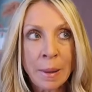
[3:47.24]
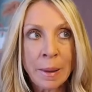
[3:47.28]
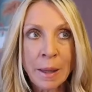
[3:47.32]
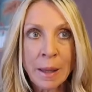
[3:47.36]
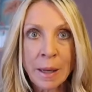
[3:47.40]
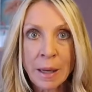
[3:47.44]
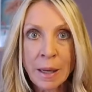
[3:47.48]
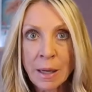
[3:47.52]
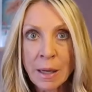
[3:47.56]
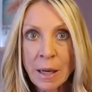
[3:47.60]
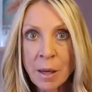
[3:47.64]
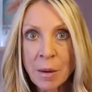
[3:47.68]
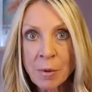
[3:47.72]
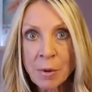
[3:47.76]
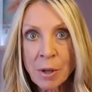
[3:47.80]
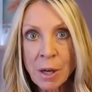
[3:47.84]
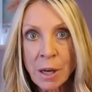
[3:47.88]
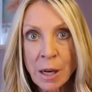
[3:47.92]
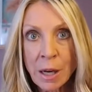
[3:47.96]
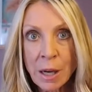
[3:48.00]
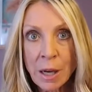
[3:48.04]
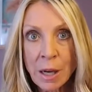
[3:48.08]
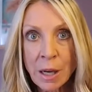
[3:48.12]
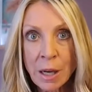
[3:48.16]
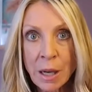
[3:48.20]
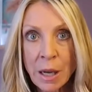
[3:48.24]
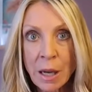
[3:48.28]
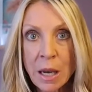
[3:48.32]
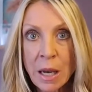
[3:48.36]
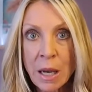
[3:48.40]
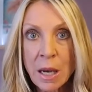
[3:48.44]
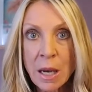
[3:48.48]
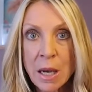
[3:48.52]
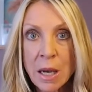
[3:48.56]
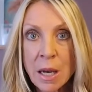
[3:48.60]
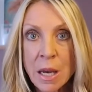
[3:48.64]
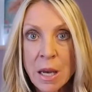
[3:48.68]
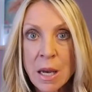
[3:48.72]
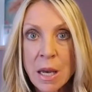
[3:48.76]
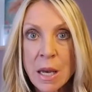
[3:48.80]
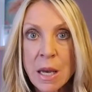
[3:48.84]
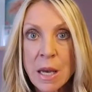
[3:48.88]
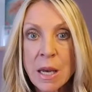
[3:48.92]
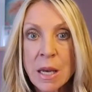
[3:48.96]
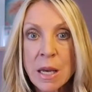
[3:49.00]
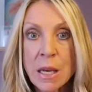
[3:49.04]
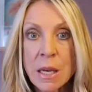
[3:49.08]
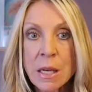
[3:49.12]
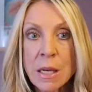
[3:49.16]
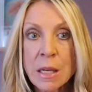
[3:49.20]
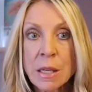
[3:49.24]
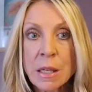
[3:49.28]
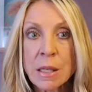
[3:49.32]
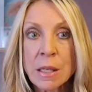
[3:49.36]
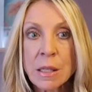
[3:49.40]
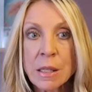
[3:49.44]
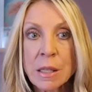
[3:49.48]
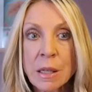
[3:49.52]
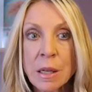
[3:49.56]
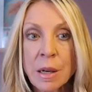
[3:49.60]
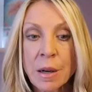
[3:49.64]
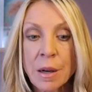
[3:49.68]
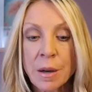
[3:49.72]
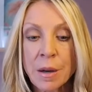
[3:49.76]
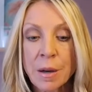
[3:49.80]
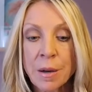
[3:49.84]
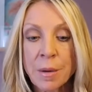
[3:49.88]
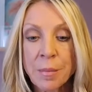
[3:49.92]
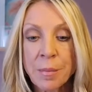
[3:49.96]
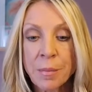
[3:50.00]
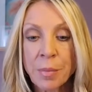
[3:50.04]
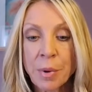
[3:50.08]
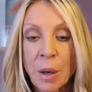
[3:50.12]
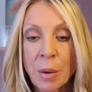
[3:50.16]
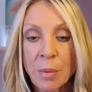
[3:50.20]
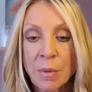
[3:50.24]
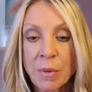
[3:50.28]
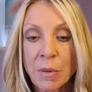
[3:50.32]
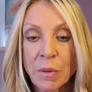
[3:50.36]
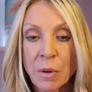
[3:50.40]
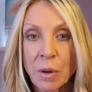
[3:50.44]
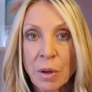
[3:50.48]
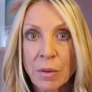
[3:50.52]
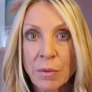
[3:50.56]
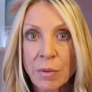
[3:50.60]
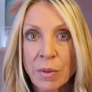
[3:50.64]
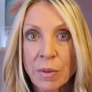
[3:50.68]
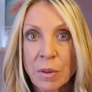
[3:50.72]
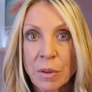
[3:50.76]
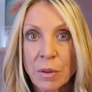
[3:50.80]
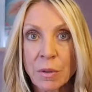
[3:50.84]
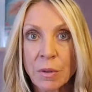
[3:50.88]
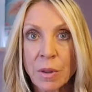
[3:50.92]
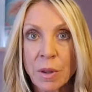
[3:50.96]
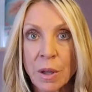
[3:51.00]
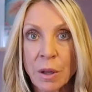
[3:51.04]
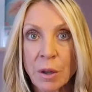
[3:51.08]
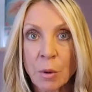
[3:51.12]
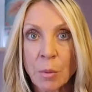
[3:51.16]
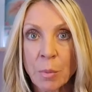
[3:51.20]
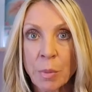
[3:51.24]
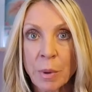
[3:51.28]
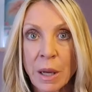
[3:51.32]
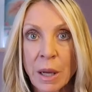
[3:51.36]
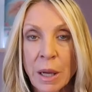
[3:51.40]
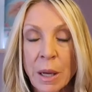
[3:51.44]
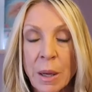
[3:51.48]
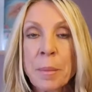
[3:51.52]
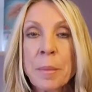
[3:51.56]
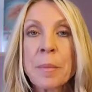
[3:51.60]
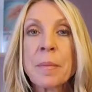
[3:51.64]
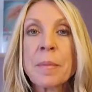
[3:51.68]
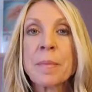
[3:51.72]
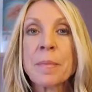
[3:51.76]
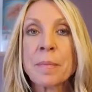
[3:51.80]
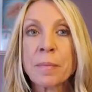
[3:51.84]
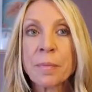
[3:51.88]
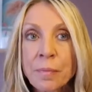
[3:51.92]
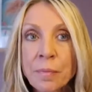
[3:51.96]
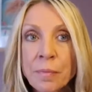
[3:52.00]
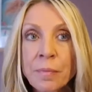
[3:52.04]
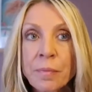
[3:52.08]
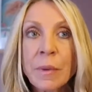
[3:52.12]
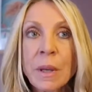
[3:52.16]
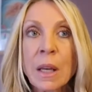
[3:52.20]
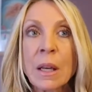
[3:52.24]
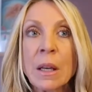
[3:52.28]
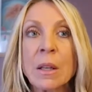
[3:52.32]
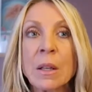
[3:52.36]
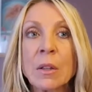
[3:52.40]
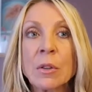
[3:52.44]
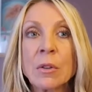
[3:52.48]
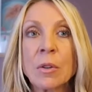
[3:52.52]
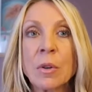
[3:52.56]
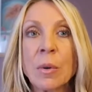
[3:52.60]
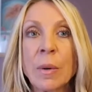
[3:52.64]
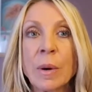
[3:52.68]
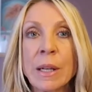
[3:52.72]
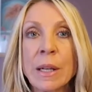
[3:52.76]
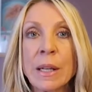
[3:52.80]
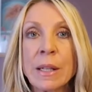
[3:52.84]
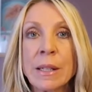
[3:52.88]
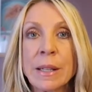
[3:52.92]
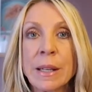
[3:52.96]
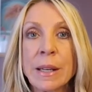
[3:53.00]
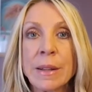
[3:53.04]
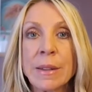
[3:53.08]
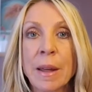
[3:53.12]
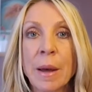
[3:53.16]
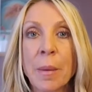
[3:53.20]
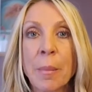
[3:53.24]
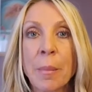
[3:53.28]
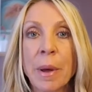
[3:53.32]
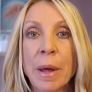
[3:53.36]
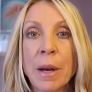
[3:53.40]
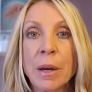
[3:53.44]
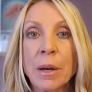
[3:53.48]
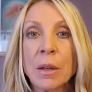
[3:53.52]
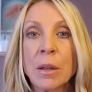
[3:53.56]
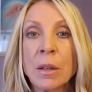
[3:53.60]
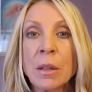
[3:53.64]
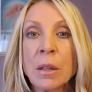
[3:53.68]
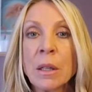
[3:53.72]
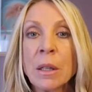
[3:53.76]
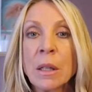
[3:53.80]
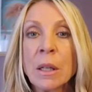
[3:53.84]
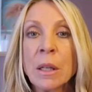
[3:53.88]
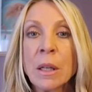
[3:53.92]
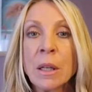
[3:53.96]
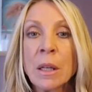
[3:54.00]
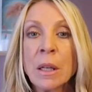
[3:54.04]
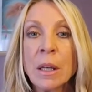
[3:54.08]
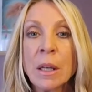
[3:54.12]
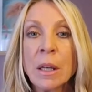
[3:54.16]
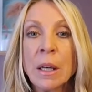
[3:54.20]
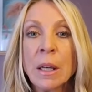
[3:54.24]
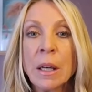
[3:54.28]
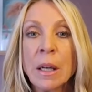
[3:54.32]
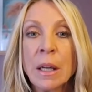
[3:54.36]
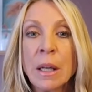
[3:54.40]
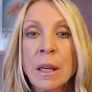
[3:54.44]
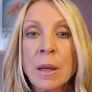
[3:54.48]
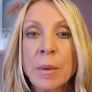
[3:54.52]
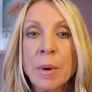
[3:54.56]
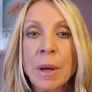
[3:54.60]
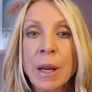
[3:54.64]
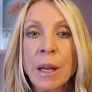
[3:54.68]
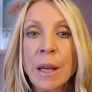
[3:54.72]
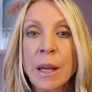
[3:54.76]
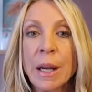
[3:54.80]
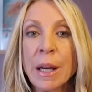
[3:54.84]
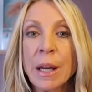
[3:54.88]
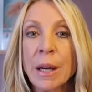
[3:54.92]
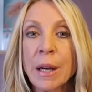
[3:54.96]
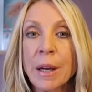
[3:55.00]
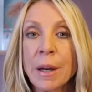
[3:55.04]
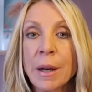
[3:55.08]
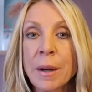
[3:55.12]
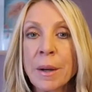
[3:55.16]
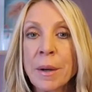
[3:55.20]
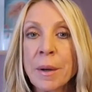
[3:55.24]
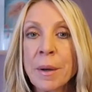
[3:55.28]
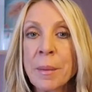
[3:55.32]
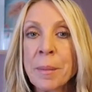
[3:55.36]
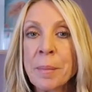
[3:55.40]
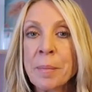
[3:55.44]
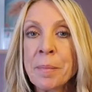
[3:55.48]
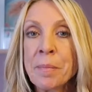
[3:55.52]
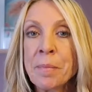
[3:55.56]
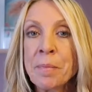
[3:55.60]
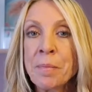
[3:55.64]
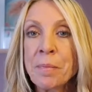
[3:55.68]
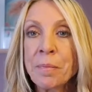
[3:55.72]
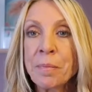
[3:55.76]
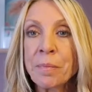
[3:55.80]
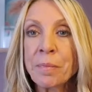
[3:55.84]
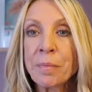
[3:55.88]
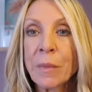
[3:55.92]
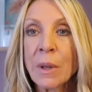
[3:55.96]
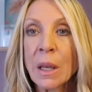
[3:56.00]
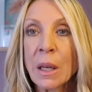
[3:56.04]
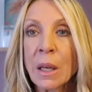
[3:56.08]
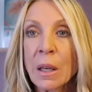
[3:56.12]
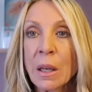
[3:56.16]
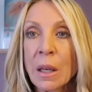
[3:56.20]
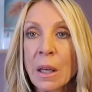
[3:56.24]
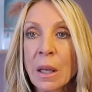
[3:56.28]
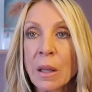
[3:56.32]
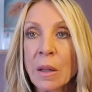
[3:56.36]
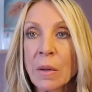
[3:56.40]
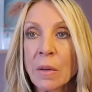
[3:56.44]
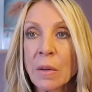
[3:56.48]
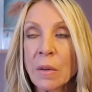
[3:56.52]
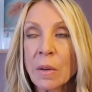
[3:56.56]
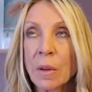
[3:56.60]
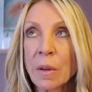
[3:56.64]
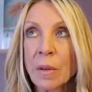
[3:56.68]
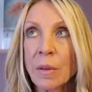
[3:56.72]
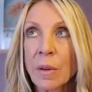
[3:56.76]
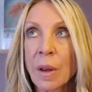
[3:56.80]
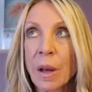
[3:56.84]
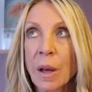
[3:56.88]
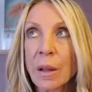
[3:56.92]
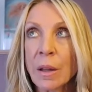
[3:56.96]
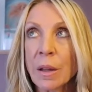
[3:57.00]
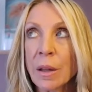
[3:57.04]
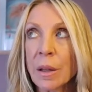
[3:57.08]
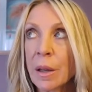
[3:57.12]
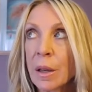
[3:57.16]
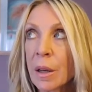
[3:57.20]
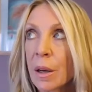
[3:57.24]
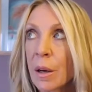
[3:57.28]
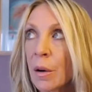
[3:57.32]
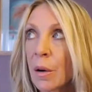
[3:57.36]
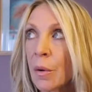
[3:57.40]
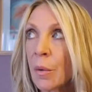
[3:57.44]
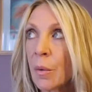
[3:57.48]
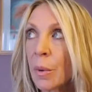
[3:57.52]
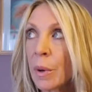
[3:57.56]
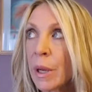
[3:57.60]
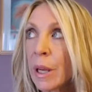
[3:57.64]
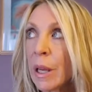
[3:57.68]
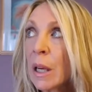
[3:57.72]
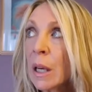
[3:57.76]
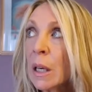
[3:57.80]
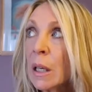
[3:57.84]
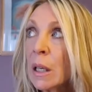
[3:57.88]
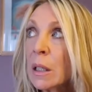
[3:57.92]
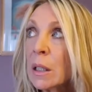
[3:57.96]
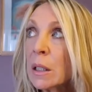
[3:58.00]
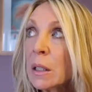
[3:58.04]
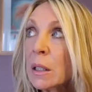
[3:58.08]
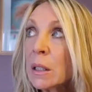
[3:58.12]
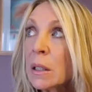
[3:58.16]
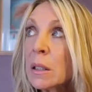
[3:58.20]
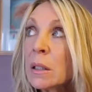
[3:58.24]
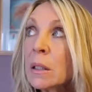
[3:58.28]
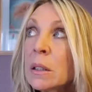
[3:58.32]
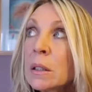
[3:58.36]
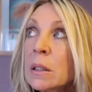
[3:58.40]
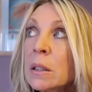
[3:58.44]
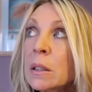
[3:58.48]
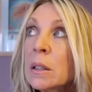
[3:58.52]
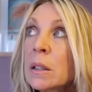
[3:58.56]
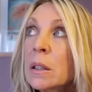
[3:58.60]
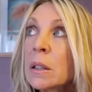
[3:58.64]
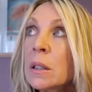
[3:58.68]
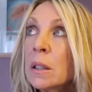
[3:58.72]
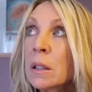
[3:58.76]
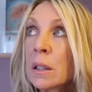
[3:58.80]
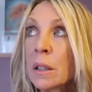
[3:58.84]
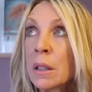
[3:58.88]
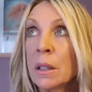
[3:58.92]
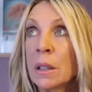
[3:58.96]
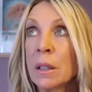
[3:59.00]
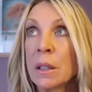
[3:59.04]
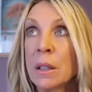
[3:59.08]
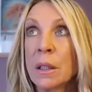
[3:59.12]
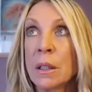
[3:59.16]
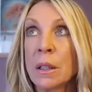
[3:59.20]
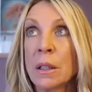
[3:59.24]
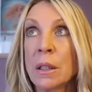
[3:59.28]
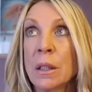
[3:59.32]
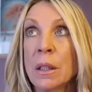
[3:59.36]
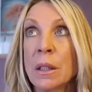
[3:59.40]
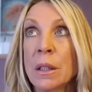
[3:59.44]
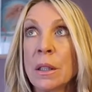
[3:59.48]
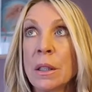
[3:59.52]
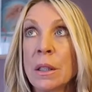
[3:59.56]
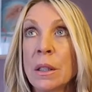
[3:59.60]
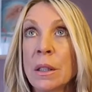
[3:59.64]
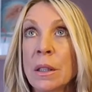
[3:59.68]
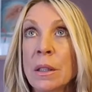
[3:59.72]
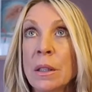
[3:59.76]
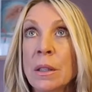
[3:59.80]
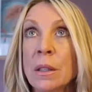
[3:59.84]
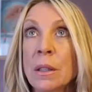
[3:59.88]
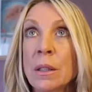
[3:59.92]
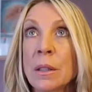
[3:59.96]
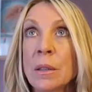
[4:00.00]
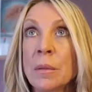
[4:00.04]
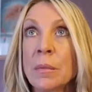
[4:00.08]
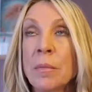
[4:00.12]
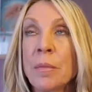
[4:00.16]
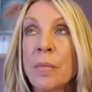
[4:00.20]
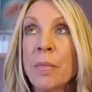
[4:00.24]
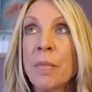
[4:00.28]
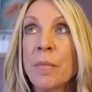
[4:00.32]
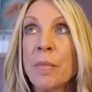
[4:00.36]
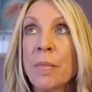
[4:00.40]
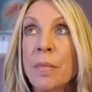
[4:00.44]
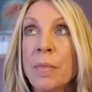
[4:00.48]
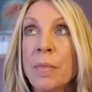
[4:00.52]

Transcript: getting an MRI and probably starting physical therapy. So I need to get that better. Anyway, it's exactly a week. Well,